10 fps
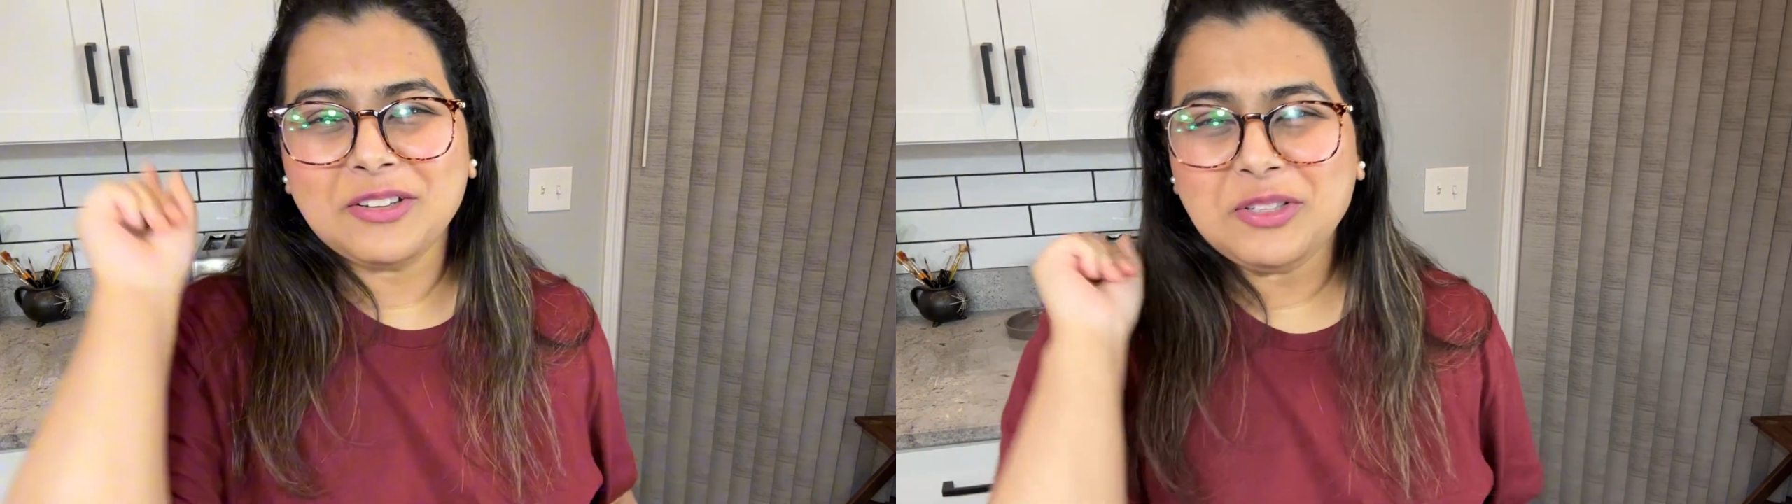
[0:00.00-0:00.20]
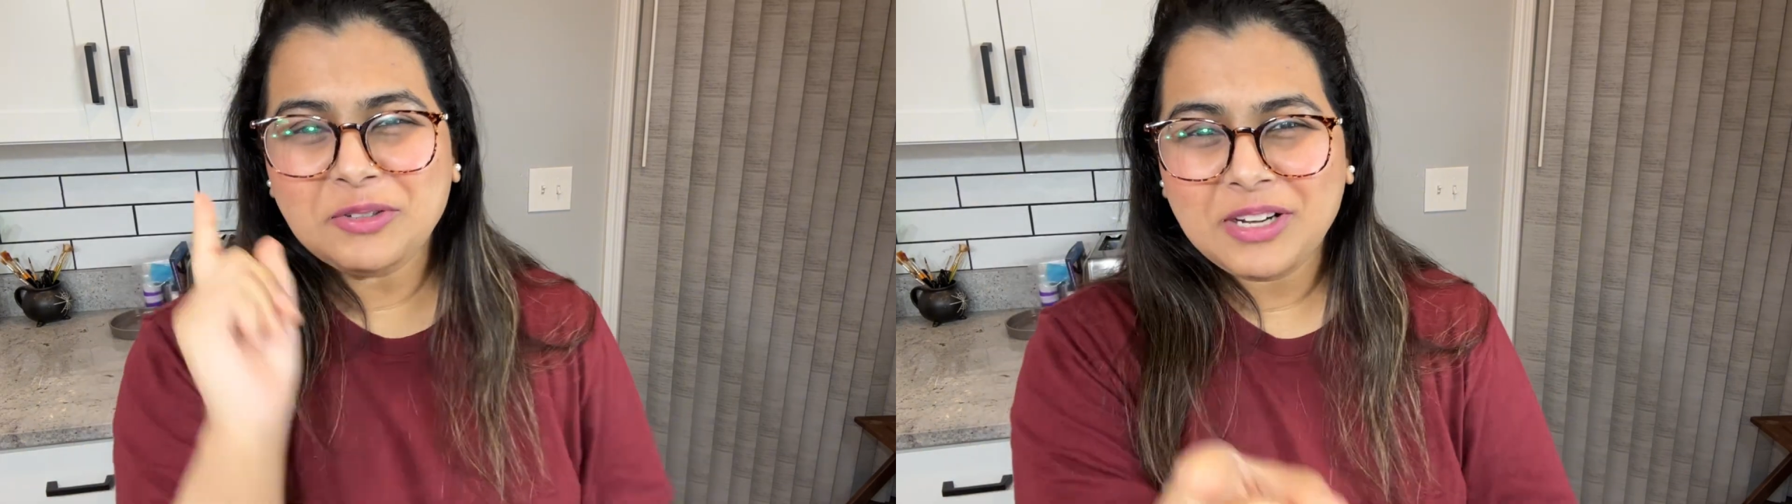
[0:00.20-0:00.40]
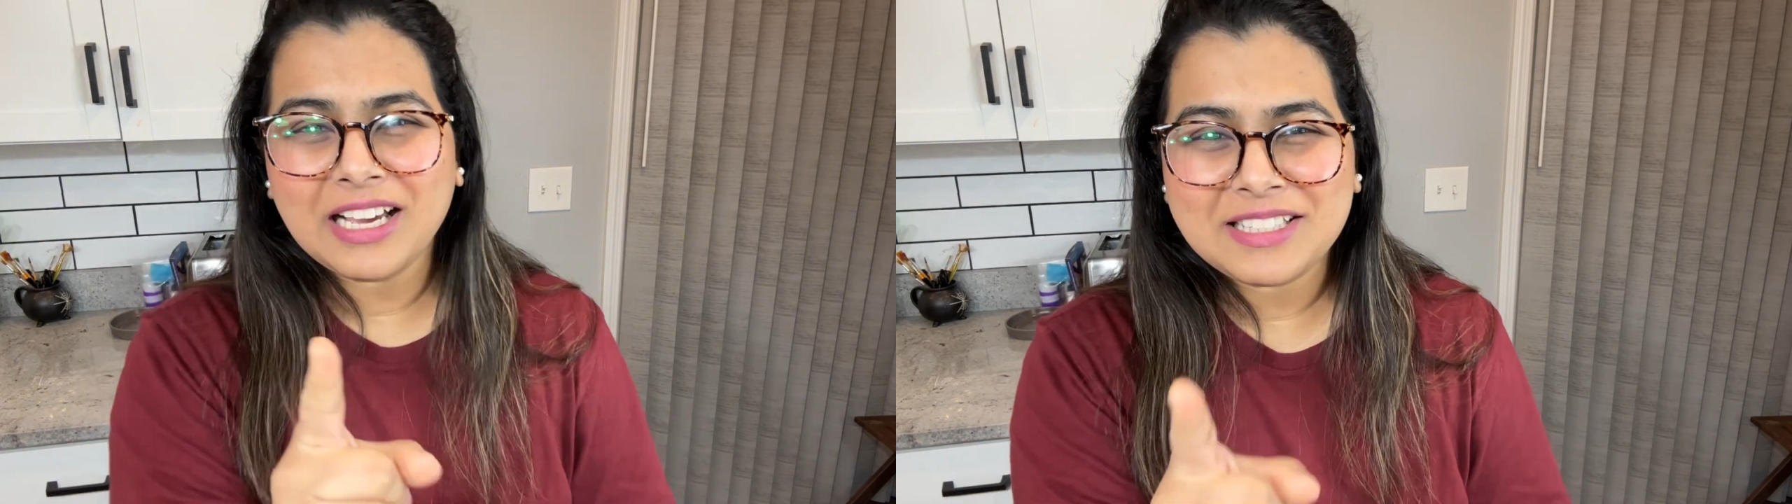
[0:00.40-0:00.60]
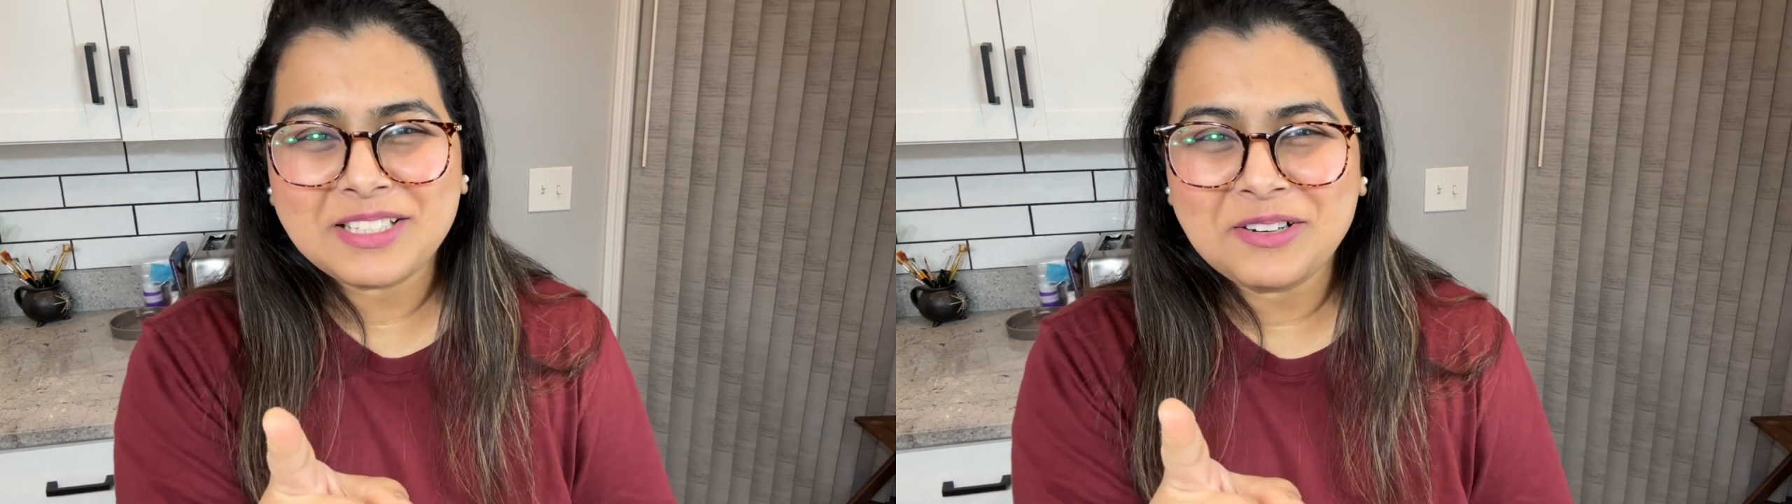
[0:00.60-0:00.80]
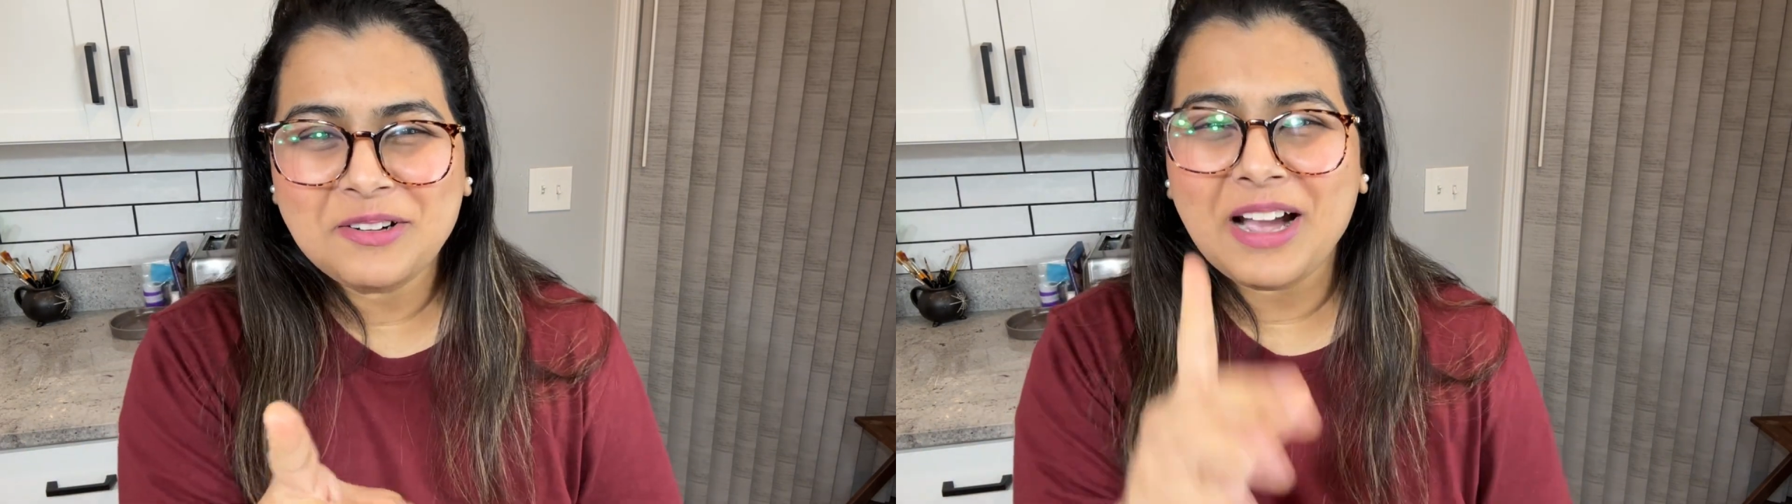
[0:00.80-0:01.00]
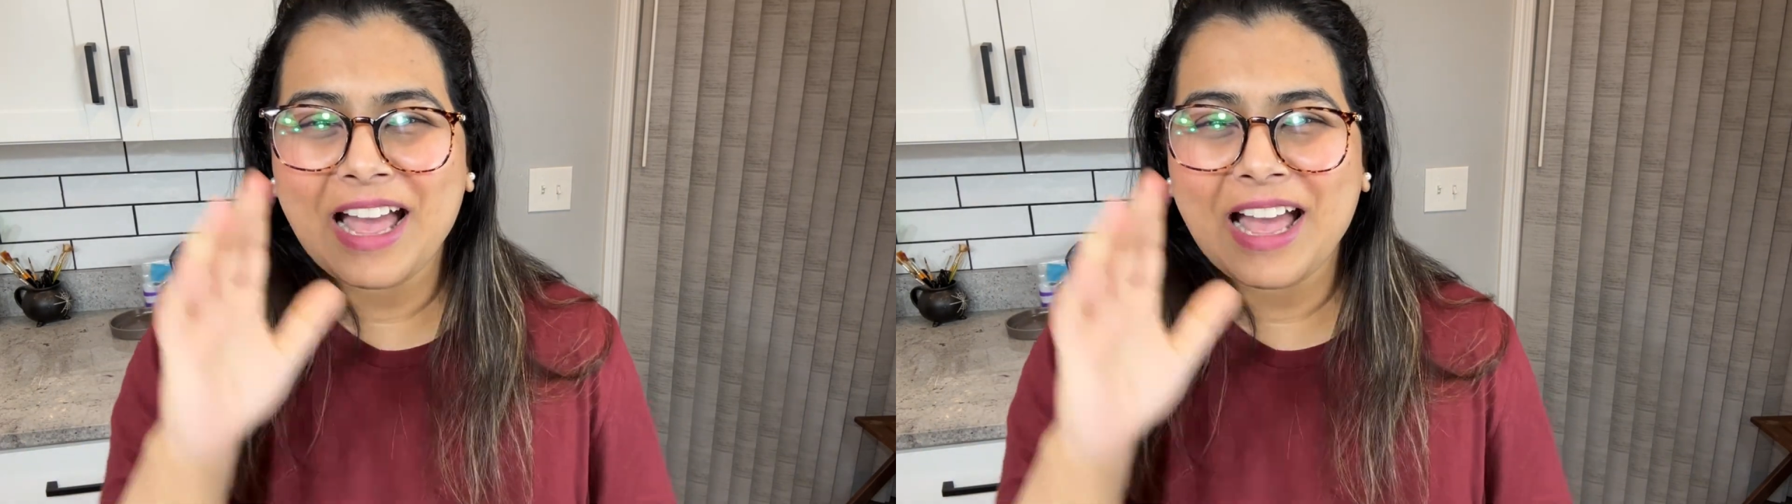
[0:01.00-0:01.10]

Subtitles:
You guys go